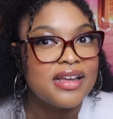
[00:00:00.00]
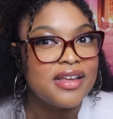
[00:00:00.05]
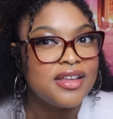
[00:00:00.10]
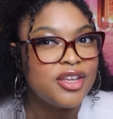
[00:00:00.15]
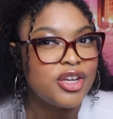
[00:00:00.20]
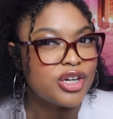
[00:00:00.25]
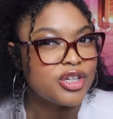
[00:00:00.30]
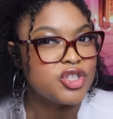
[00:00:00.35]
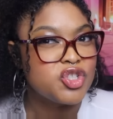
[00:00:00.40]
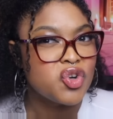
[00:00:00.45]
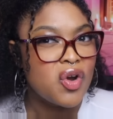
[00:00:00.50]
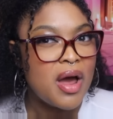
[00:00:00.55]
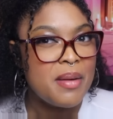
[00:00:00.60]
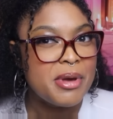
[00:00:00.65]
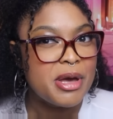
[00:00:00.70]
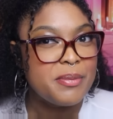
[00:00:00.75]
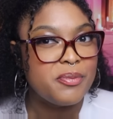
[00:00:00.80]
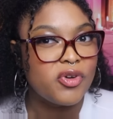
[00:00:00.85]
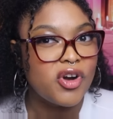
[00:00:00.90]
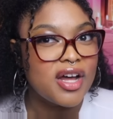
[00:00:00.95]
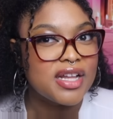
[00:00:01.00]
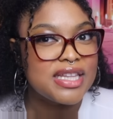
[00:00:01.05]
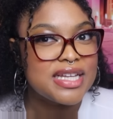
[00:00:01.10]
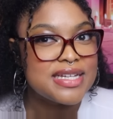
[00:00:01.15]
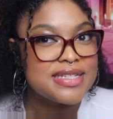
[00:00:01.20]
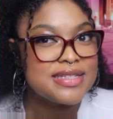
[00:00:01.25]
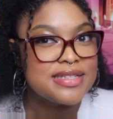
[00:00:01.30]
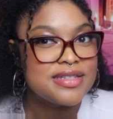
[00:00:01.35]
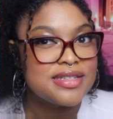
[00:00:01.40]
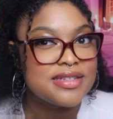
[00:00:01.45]
your drama brought
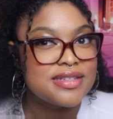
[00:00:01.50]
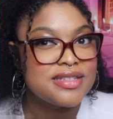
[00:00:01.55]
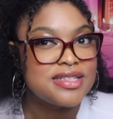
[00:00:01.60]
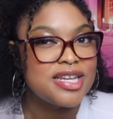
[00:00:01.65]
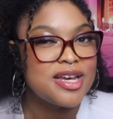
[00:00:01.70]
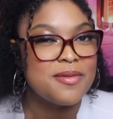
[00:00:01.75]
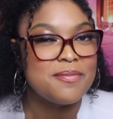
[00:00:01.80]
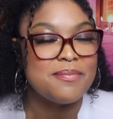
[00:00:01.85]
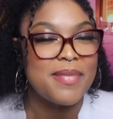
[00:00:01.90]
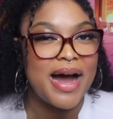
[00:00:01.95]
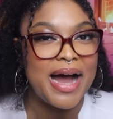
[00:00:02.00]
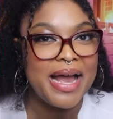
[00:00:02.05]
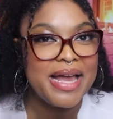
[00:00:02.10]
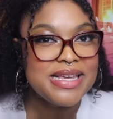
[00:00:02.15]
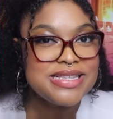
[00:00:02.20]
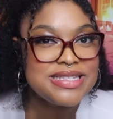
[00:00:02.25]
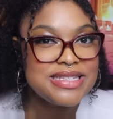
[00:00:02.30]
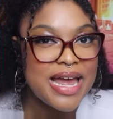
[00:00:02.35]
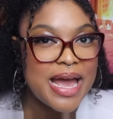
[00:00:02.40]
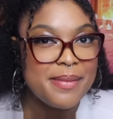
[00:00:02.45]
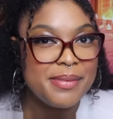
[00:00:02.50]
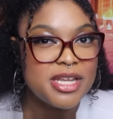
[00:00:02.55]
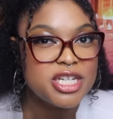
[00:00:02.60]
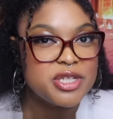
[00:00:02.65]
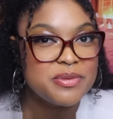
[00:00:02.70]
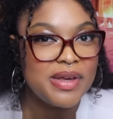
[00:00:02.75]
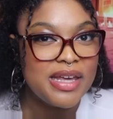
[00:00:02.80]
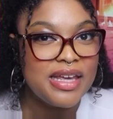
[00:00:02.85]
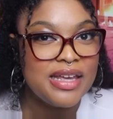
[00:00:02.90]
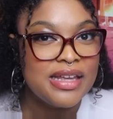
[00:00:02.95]
this to my
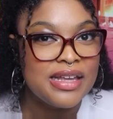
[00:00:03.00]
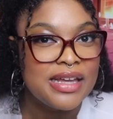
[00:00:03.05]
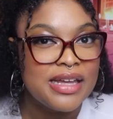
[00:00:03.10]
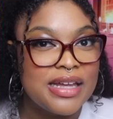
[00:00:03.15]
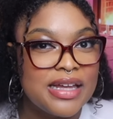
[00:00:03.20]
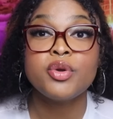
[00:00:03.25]
establishment.